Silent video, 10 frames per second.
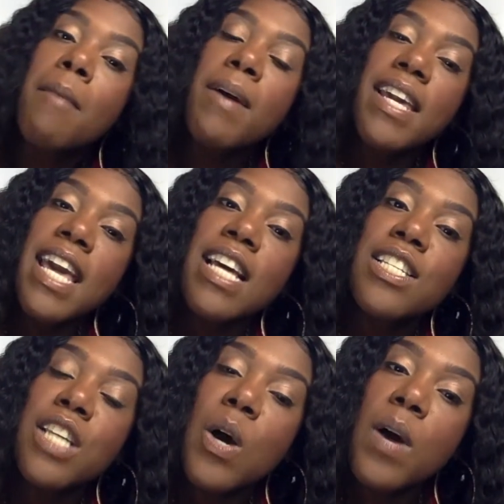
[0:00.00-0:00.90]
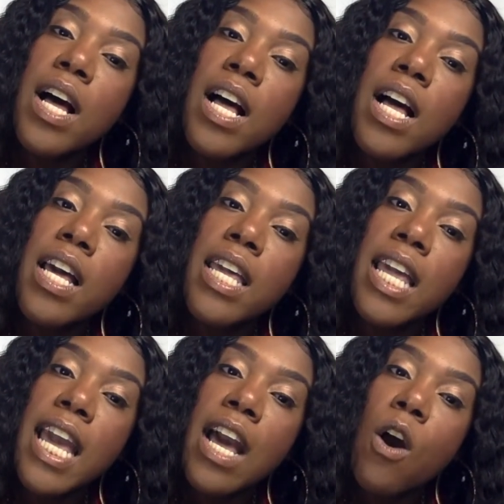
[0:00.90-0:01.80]
But yeah, so
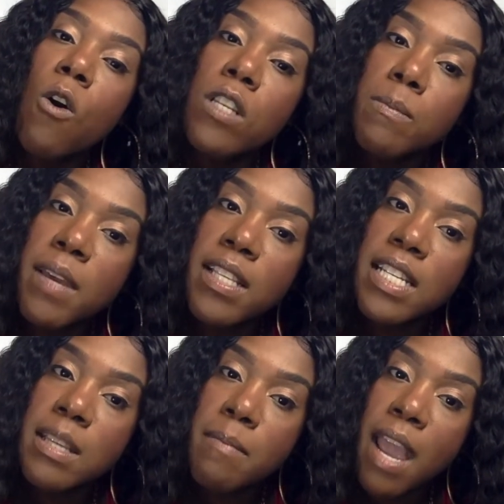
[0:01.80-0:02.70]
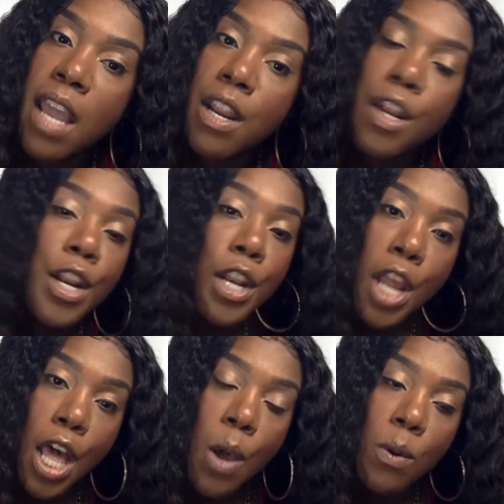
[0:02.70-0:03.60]
host pick, does it matter?
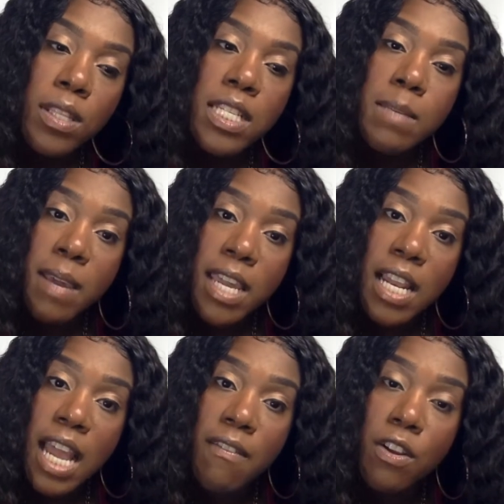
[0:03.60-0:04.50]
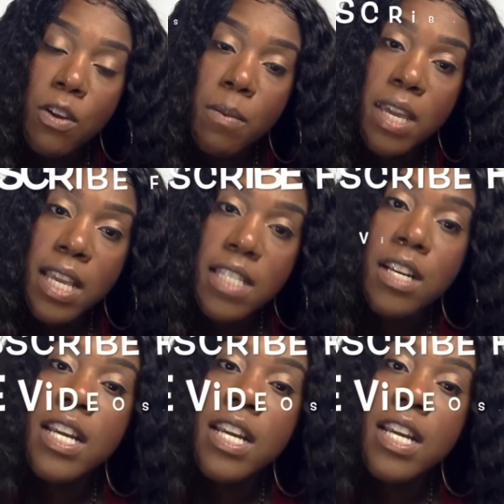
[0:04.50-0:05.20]
No. Does it make your life a little bit easier?